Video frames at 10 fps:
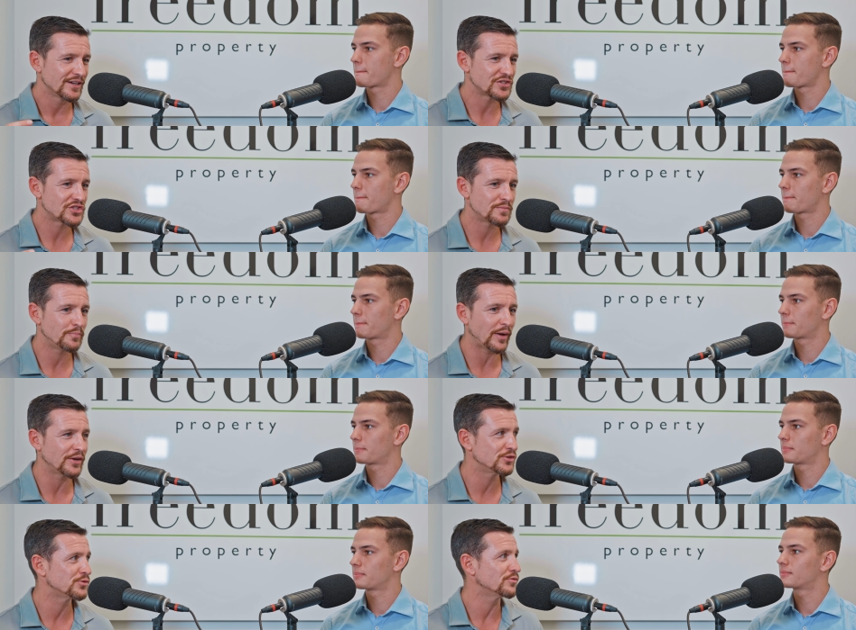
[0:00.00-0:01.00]
Speaker 1: a
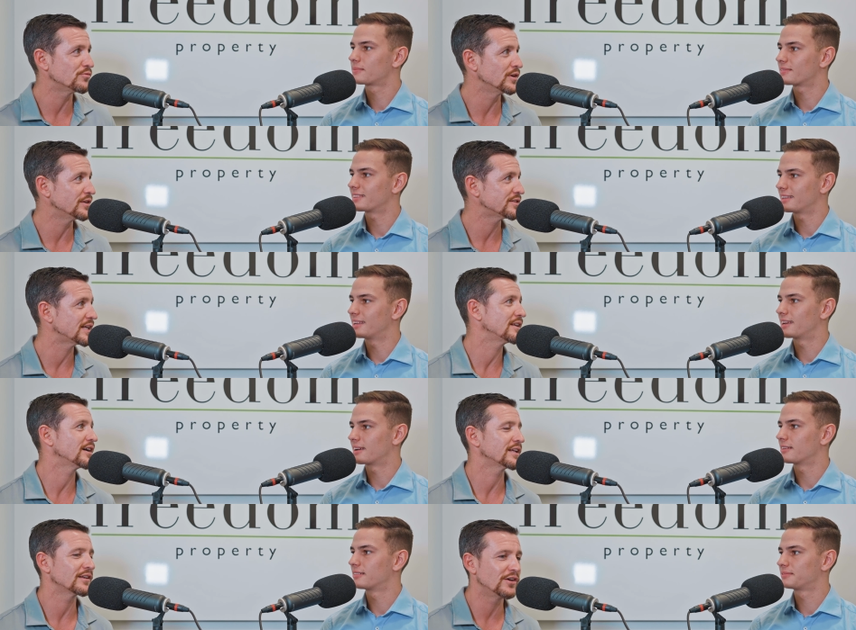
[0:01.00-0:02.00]
sponge with real estate,
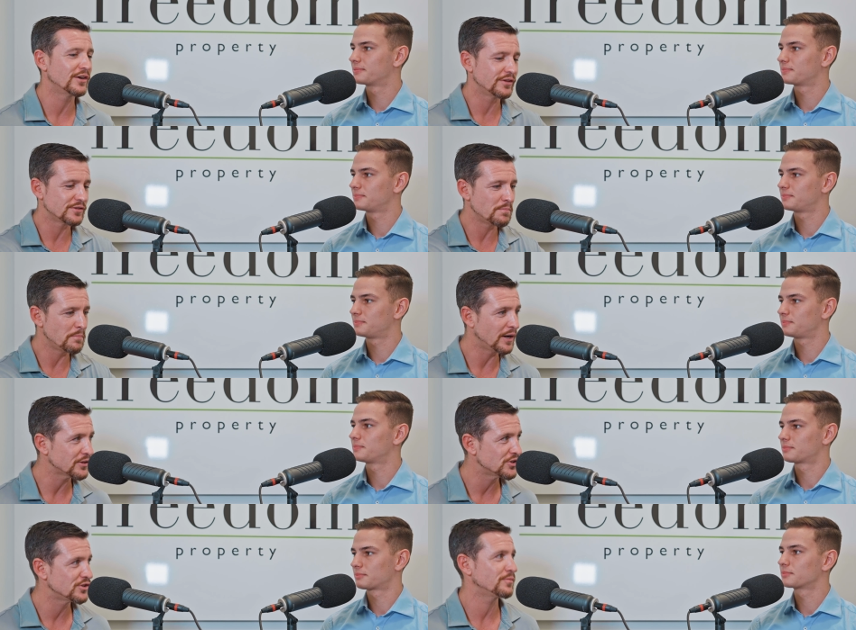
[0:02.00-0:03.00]
like learn as
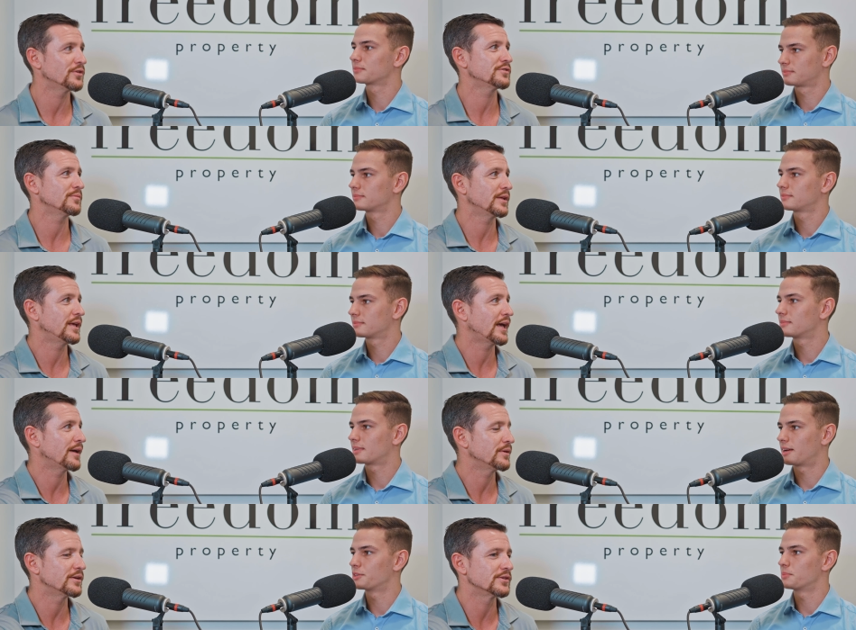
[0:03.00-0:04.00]
much as you possibly
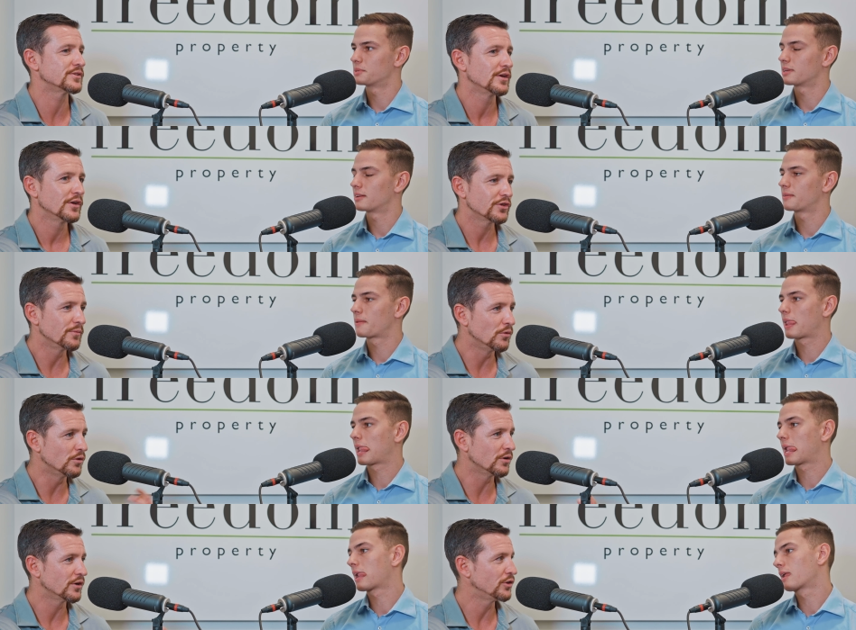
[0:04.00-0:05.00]
can, because 100%. The
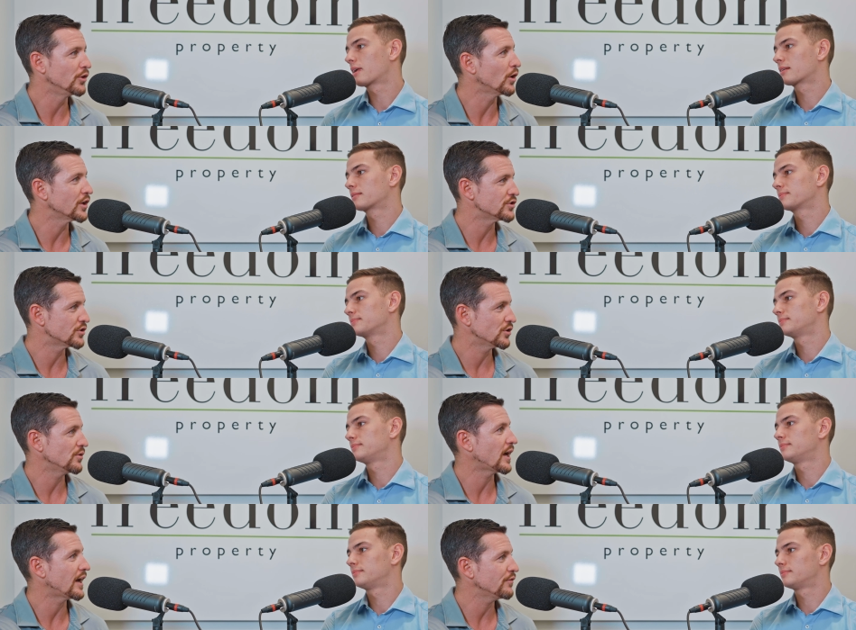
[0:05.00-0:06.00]
more knowledge that
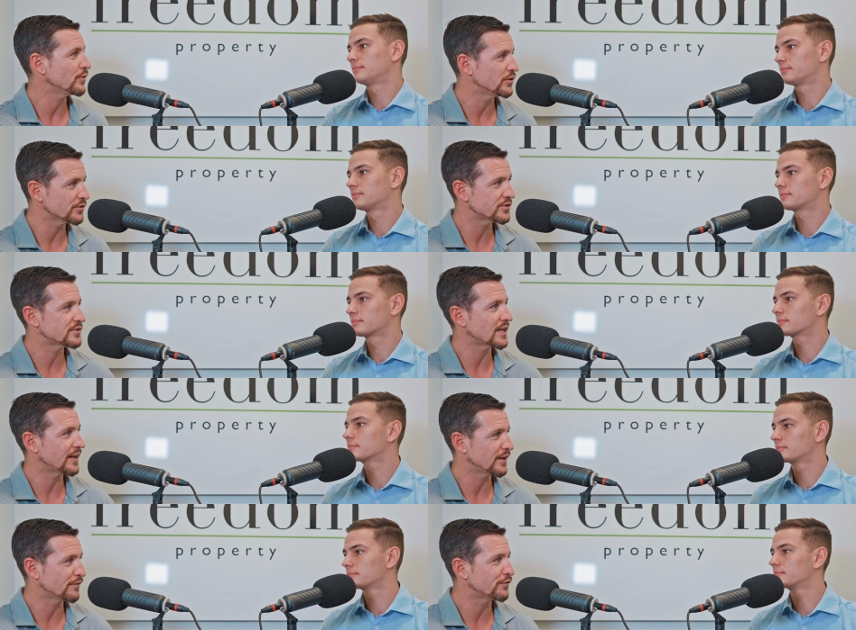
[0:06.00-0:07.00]
you have when you're
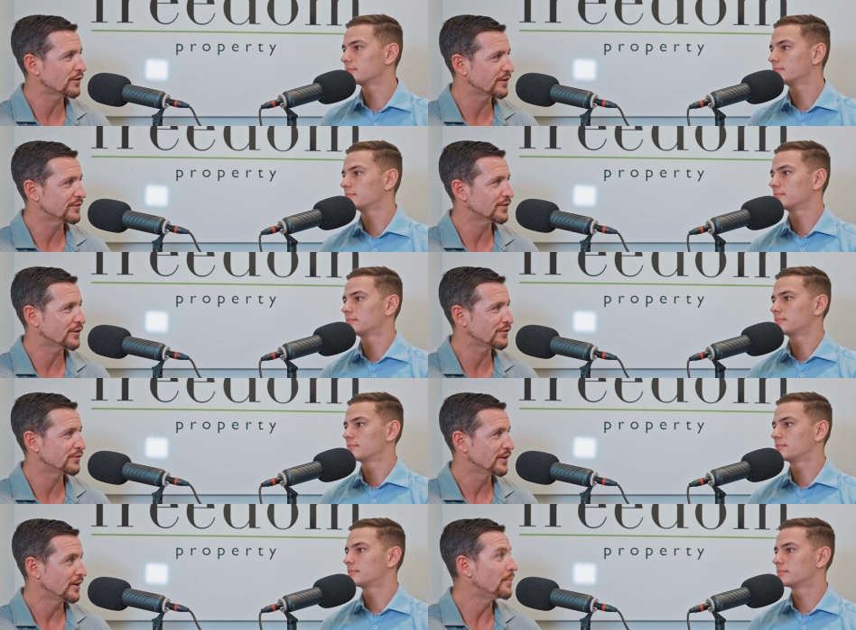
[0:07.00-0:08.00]
standing in front
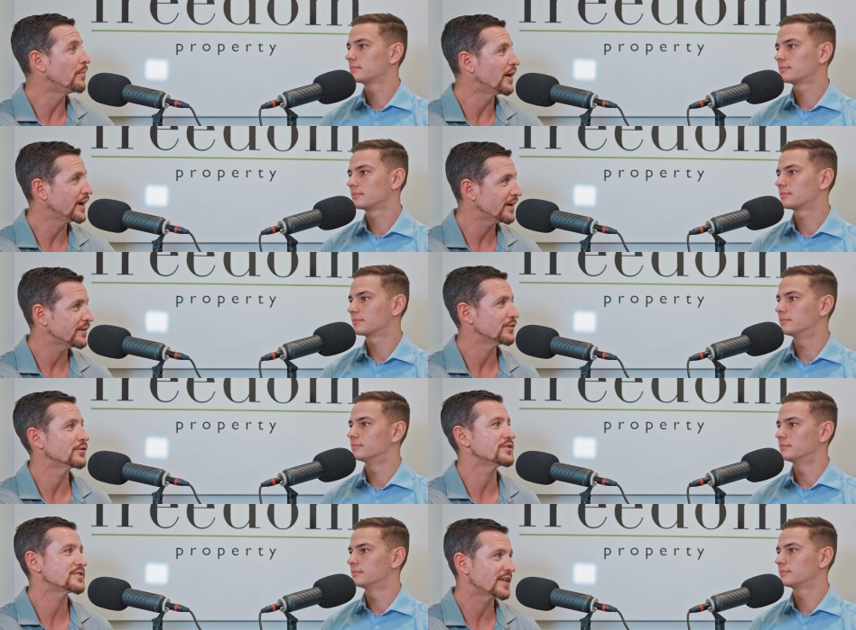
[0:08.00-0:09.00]
of a buyer
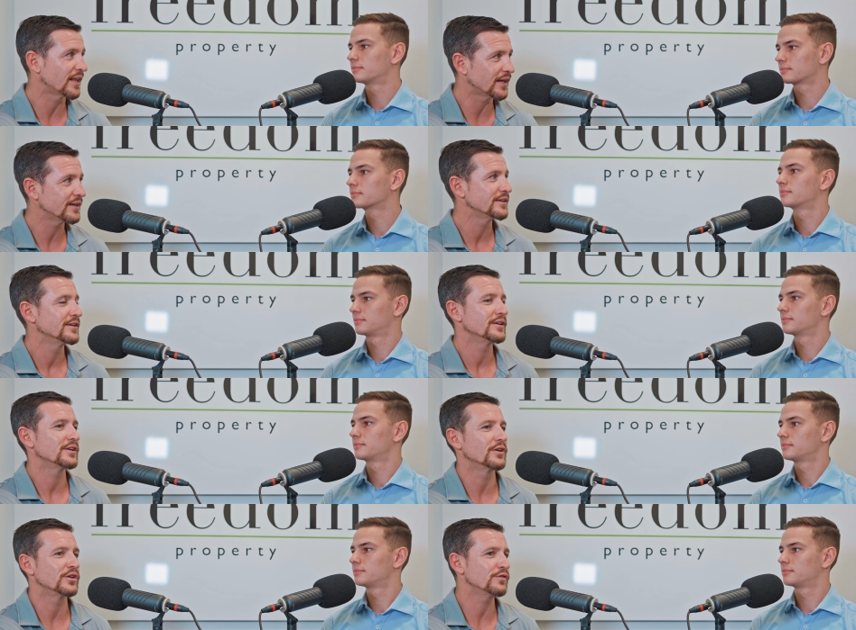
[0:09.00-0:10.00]
or a seller,
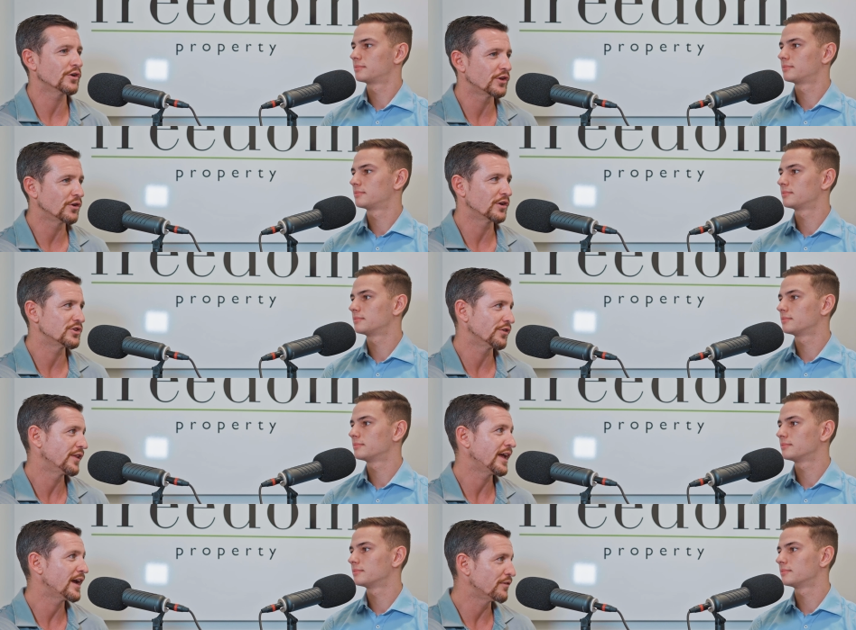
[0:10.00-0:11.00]
you know, you've got the knowledge on
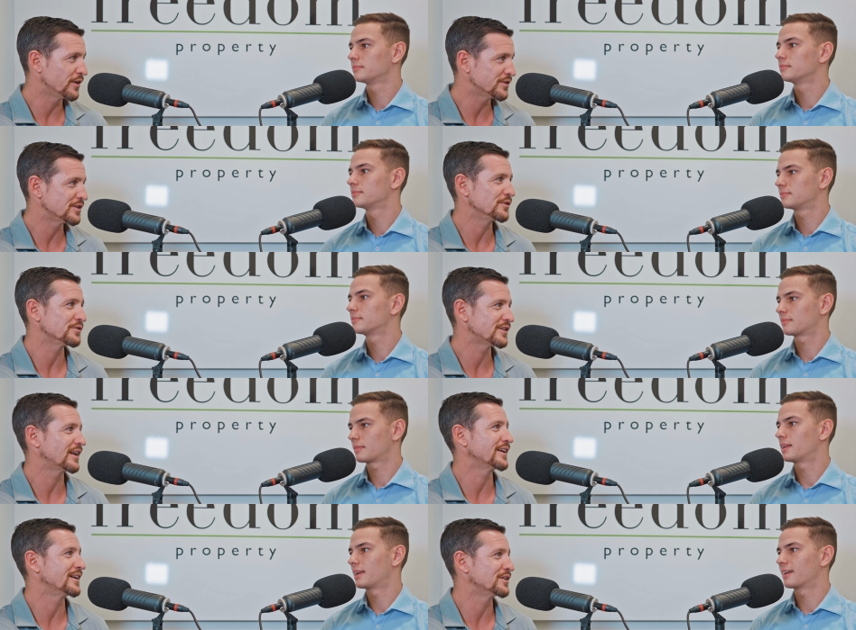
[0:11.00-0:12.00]
the areas that you're
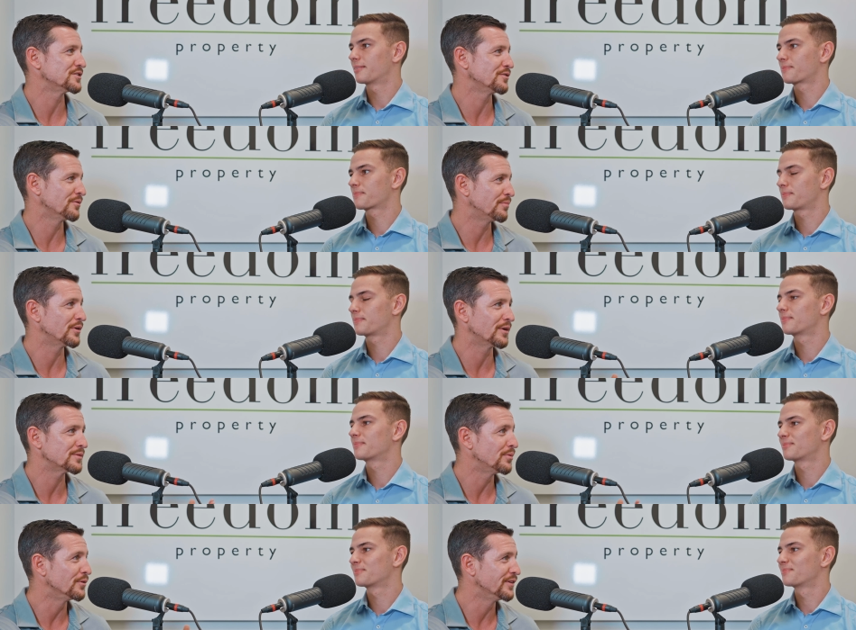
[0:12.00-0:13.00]
selling in because you were pretty
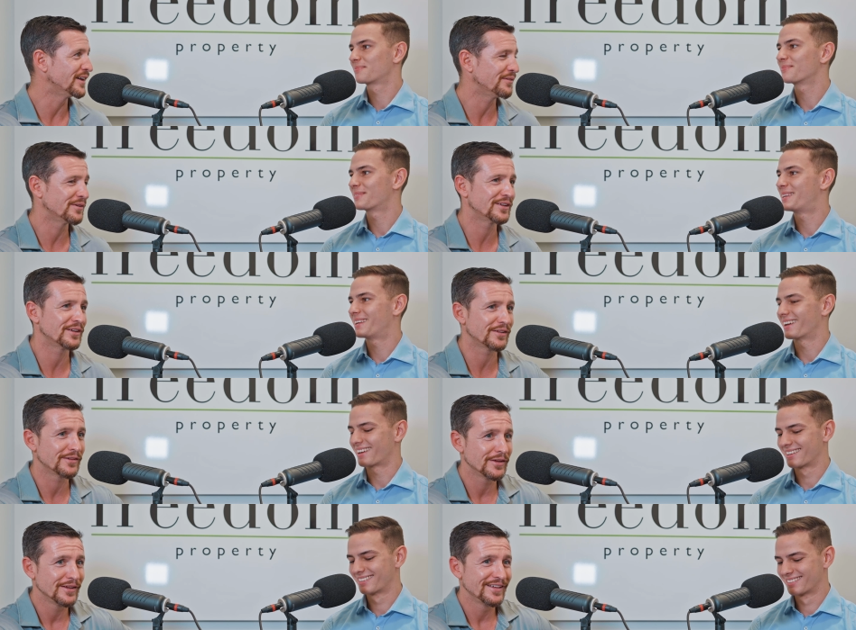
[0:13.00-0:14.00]
much born there, weren't you?
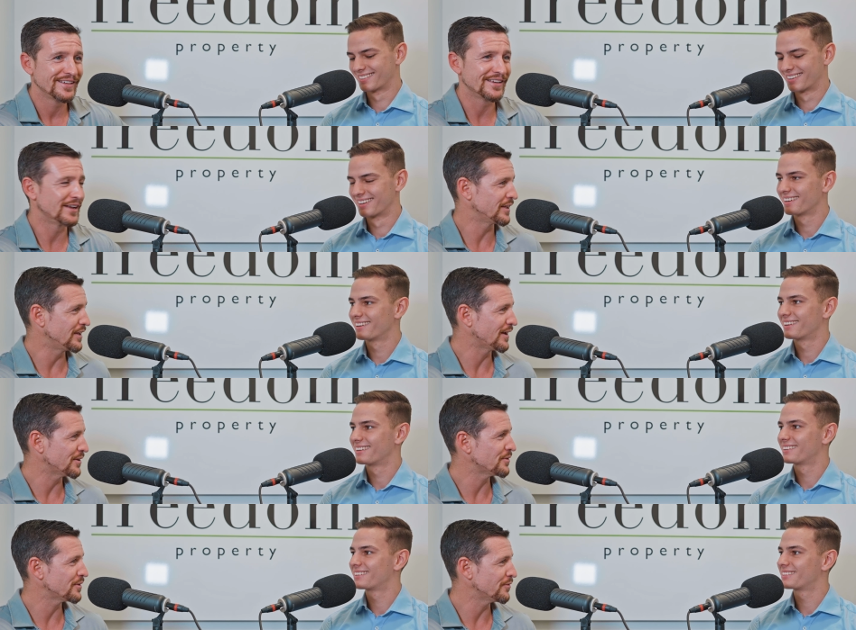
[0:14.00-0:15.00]
Yeah. You
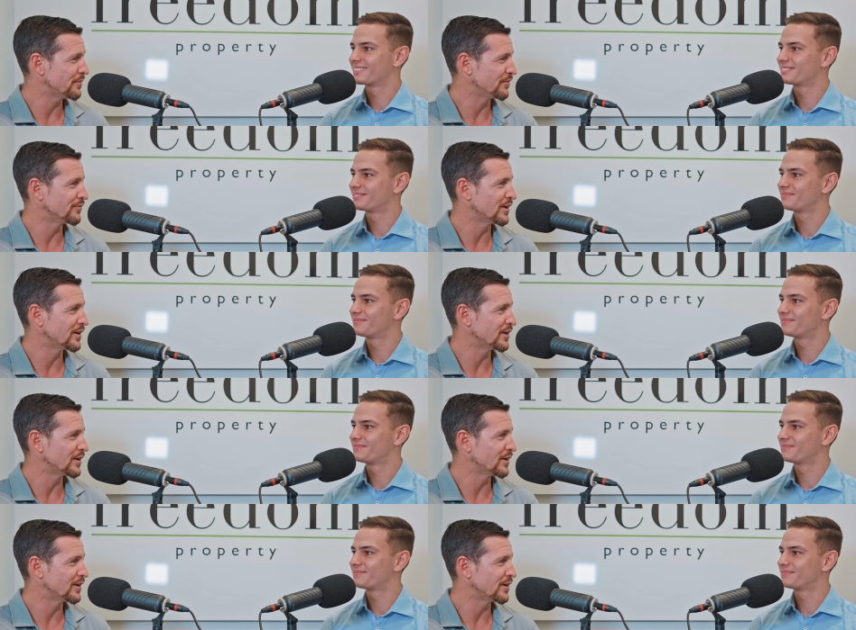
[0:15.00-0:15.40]
know, You've been